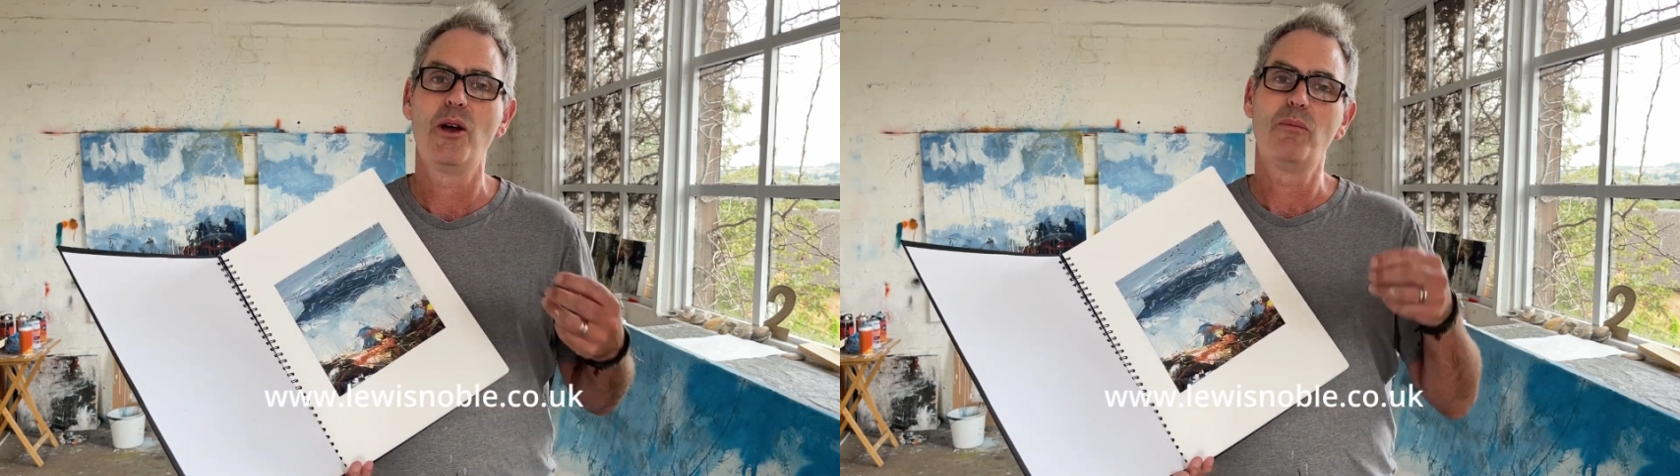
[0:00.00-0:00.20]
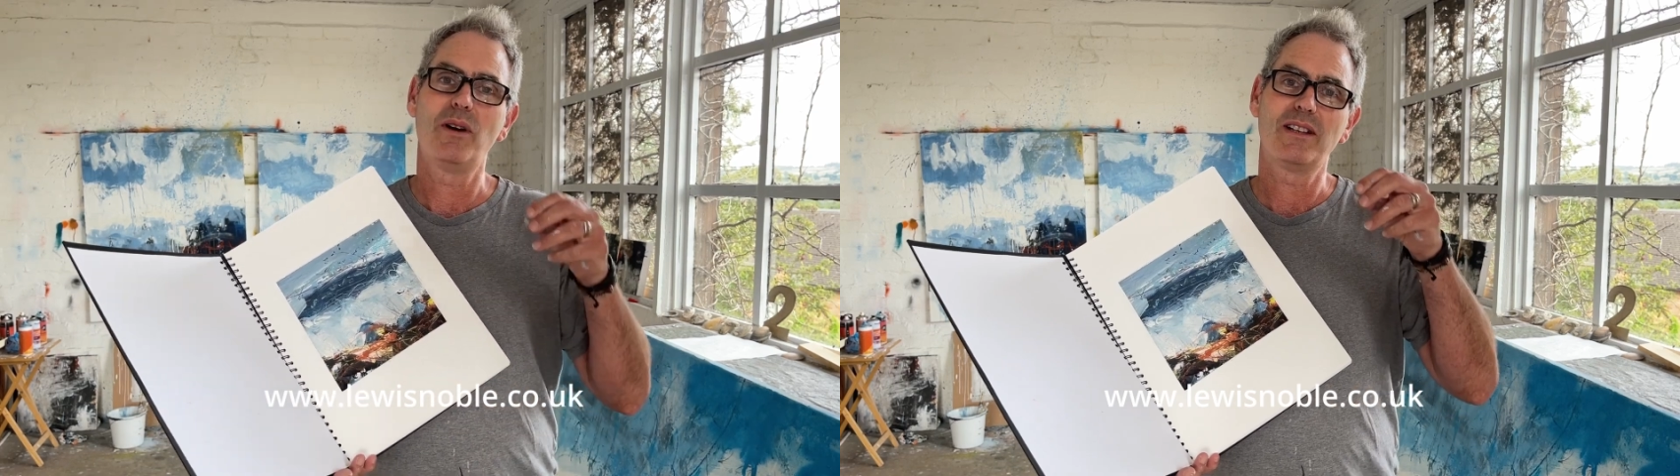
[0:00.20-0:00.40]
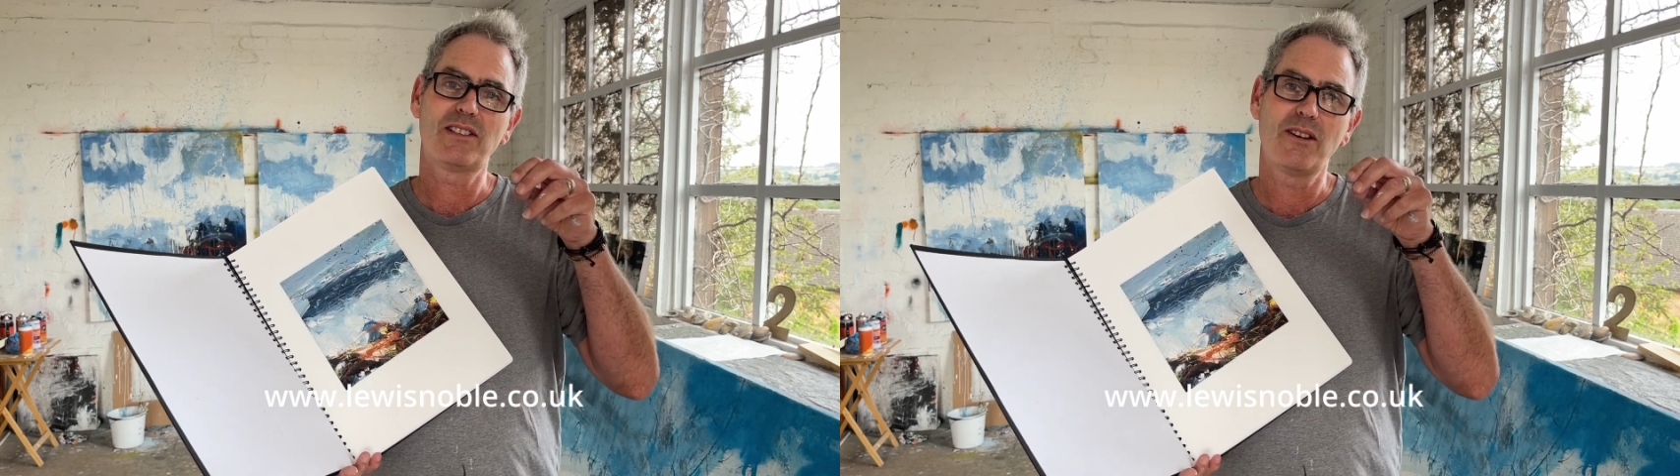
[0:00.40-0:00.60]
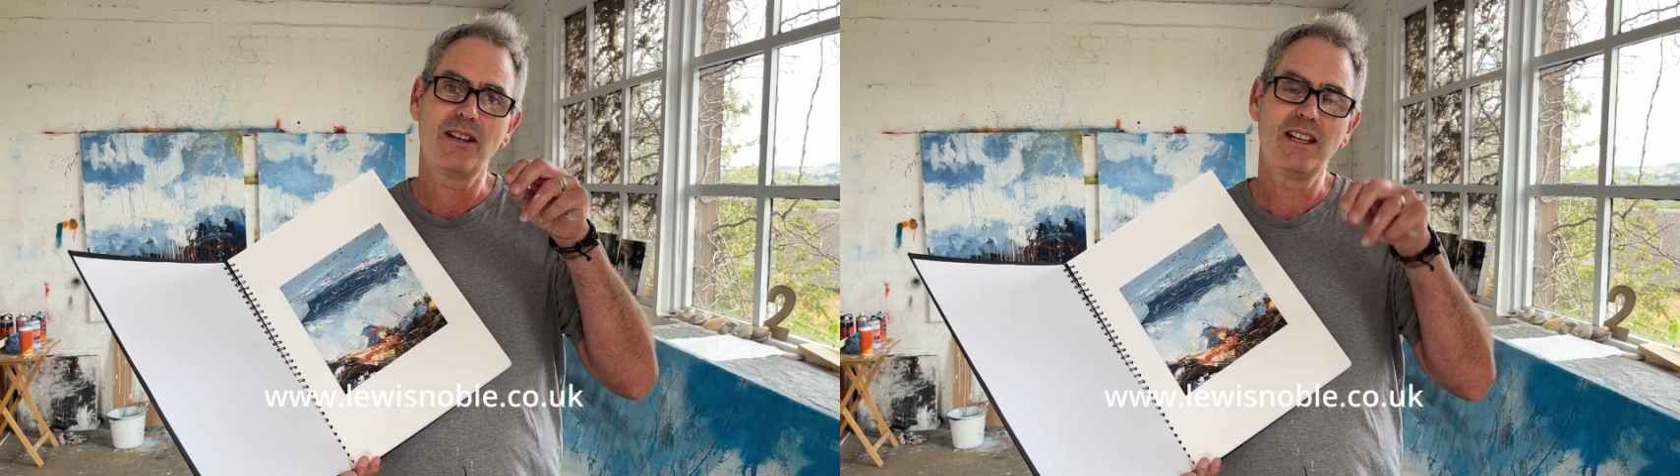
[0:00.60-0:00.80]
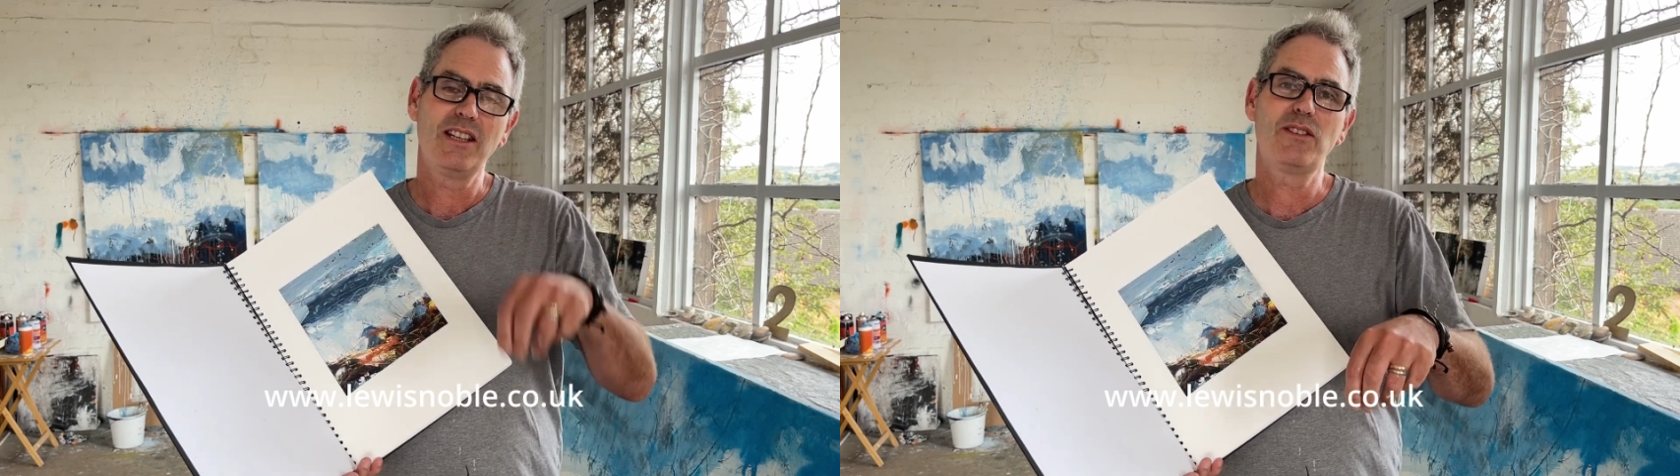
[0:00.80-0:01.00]
But so
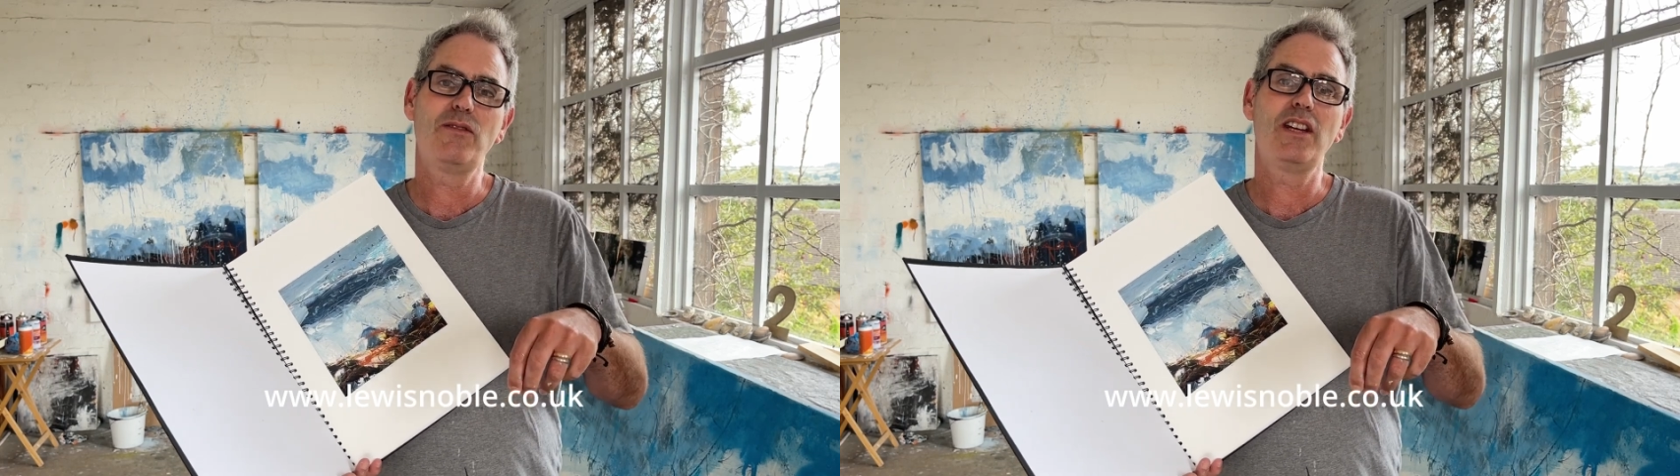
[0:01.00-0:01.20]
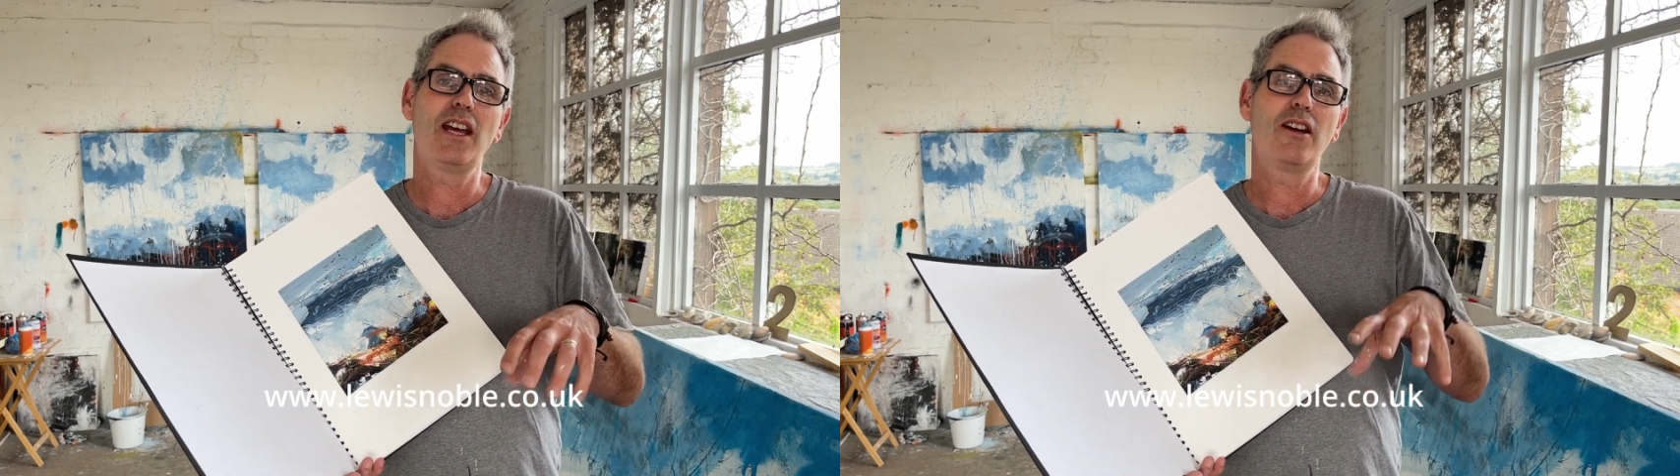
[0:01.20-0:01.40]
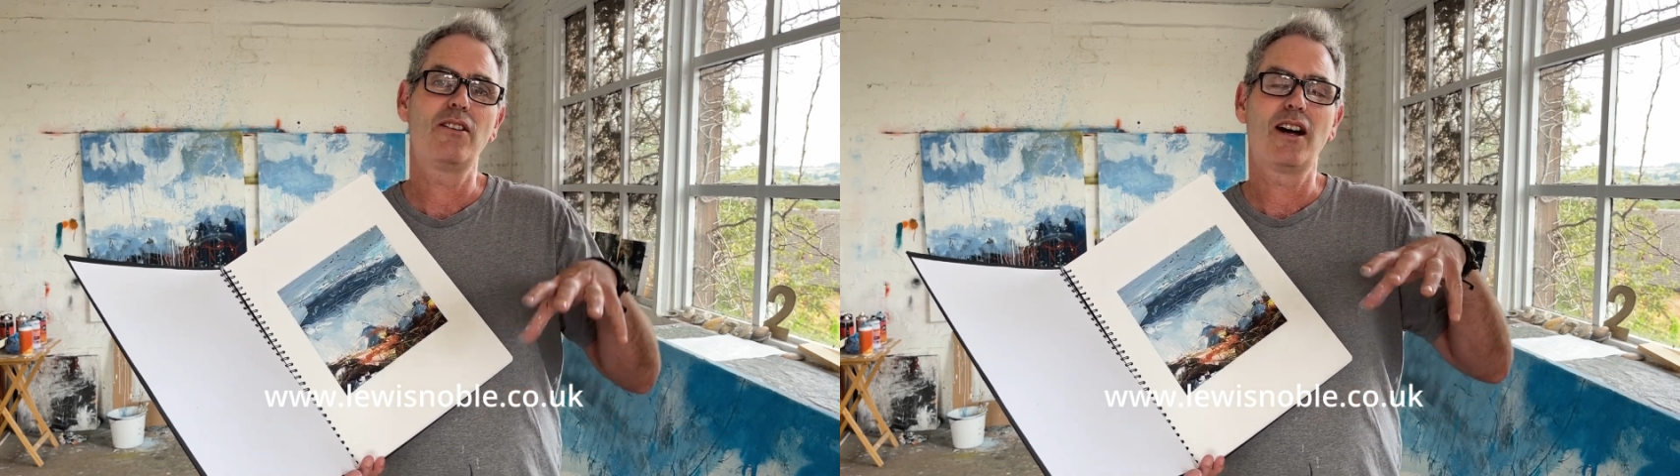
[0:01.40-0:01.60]
in this video,